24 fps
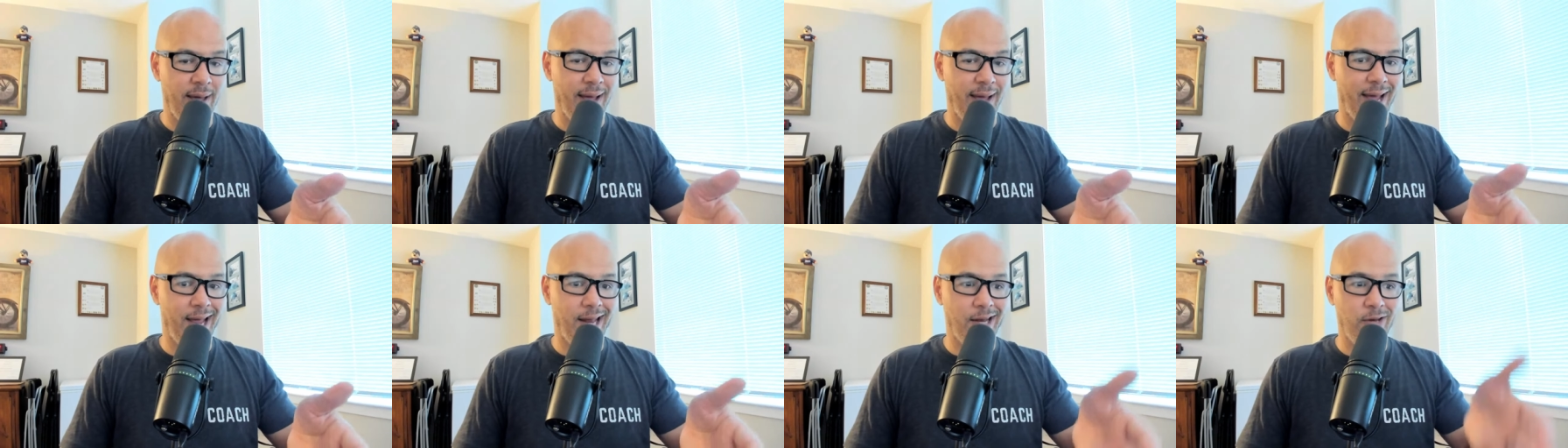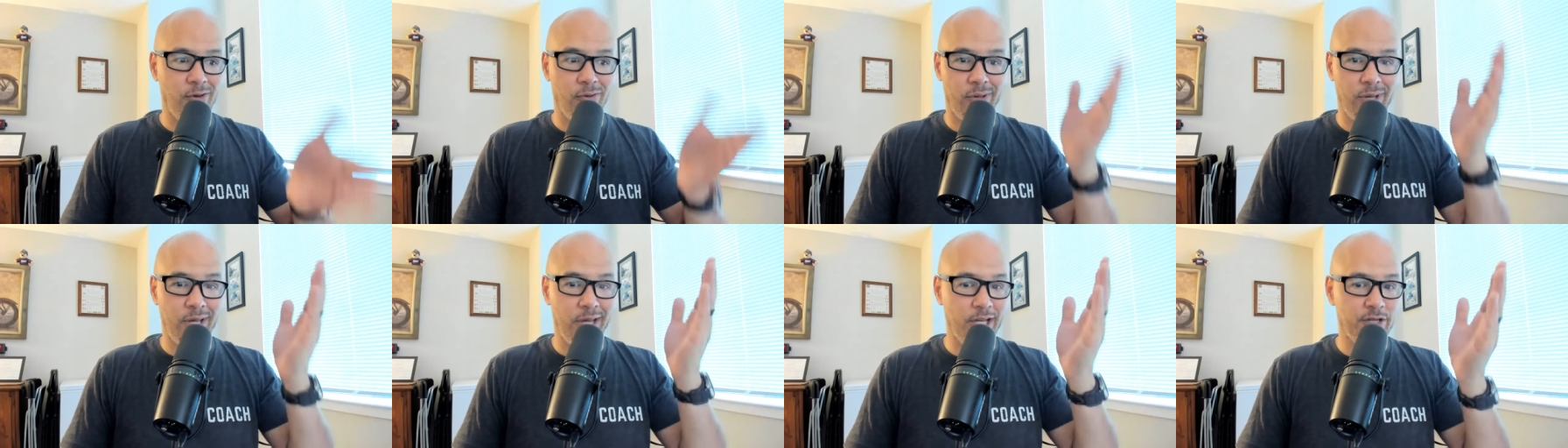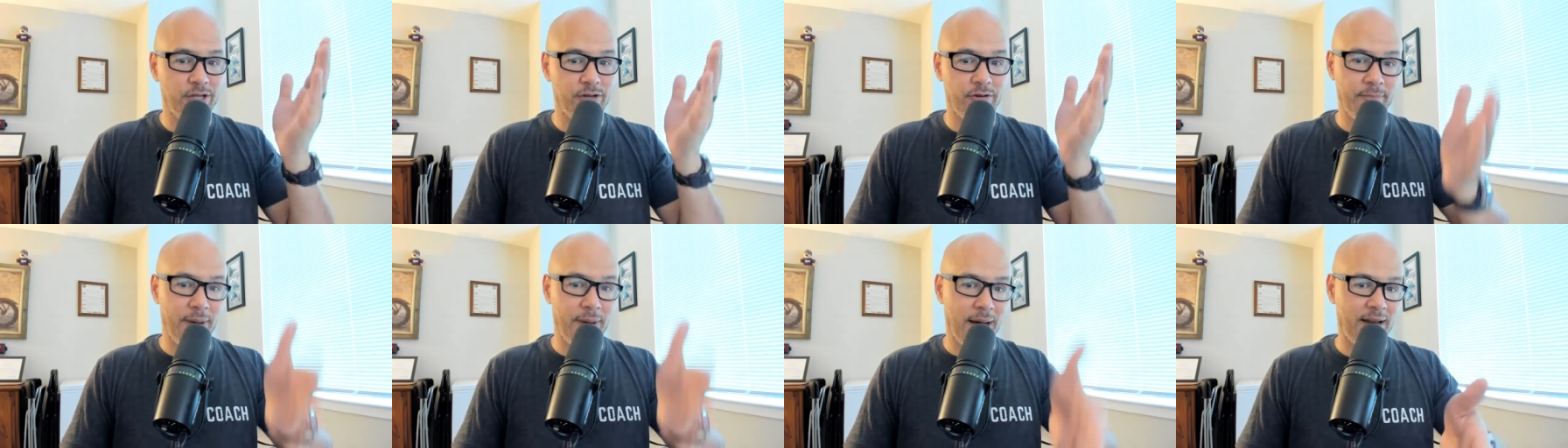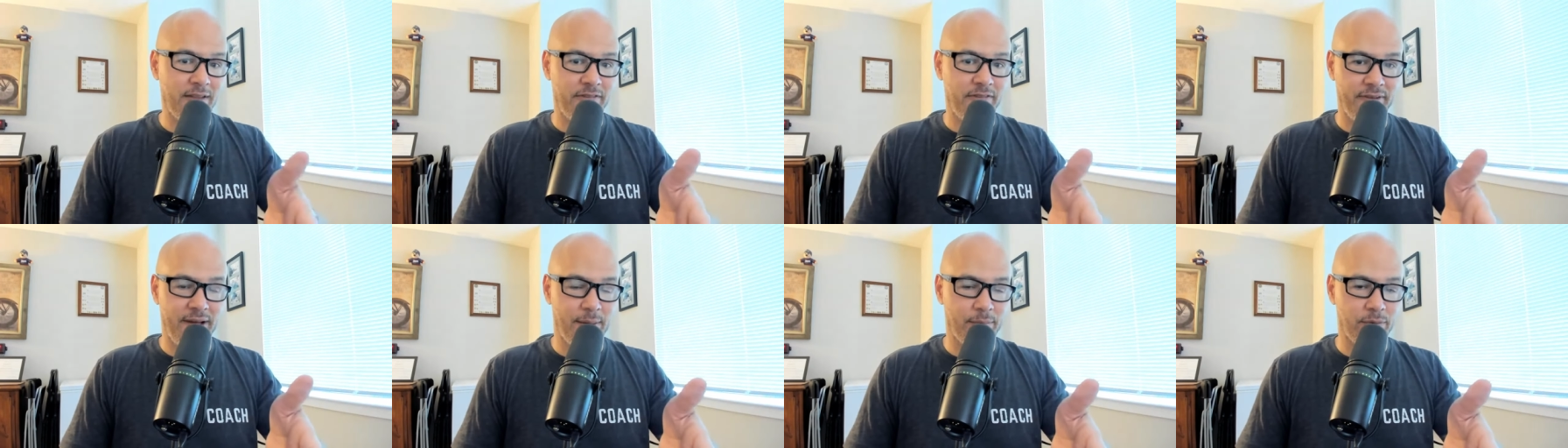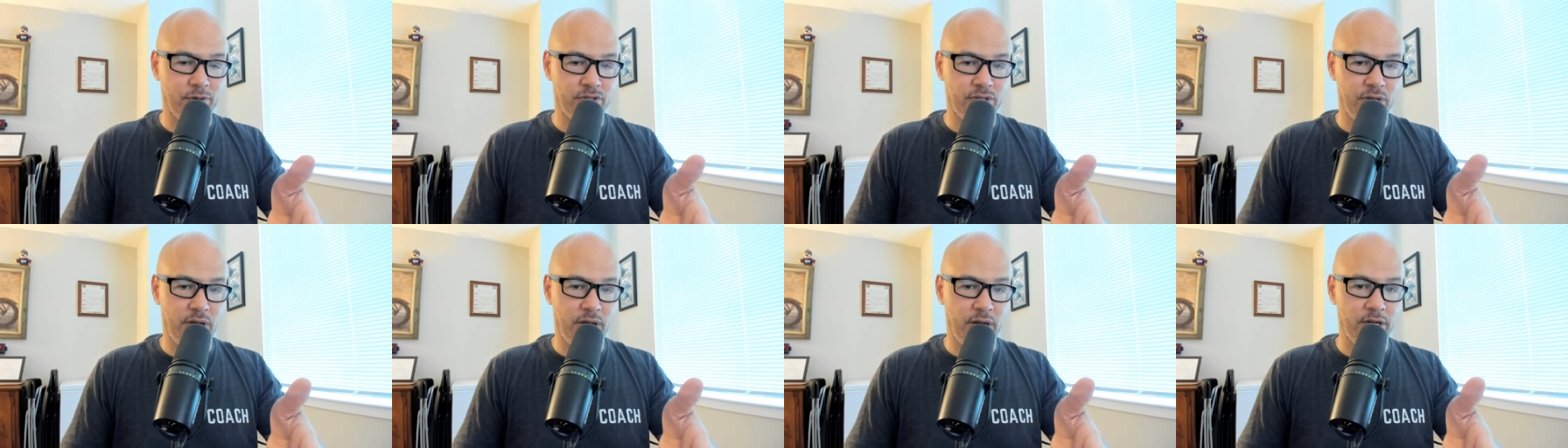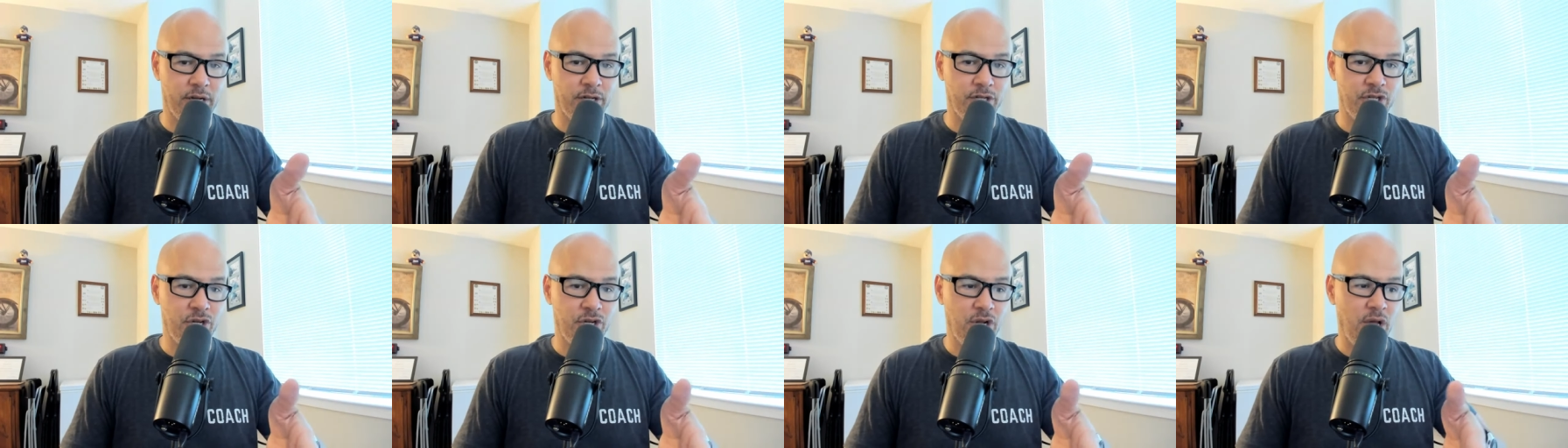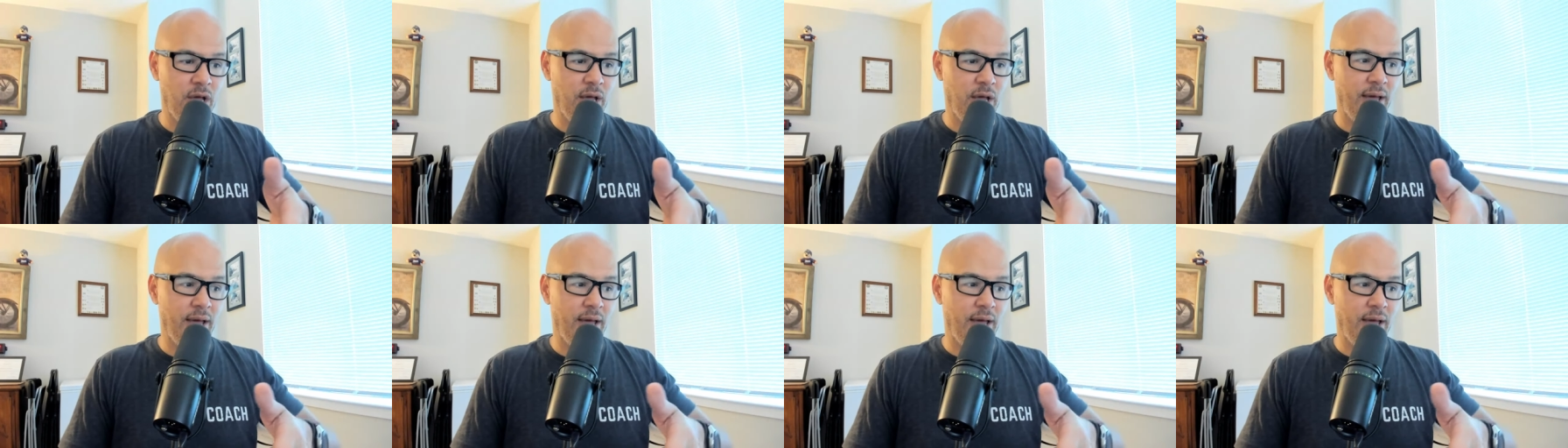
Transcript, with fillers: and you can get your body fat percentage,